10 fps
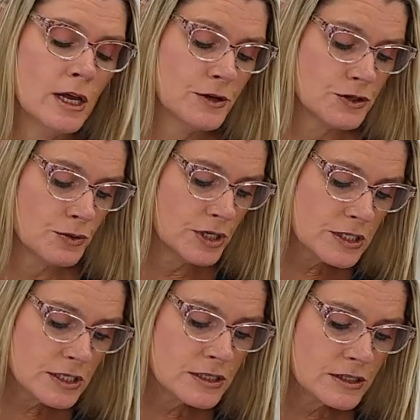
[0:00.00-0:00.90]
So
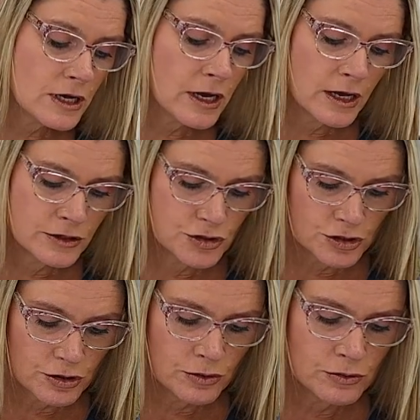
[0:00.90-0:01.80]
this is the
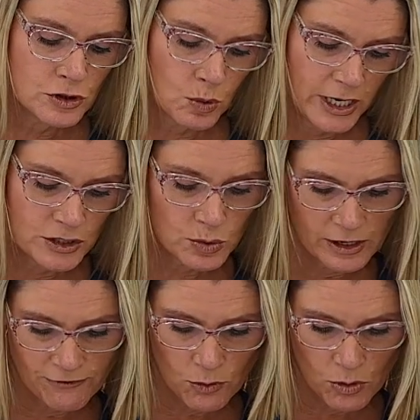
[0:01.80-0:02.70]
June
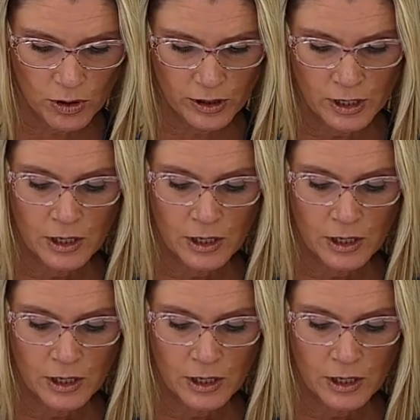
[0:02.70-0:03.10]
2024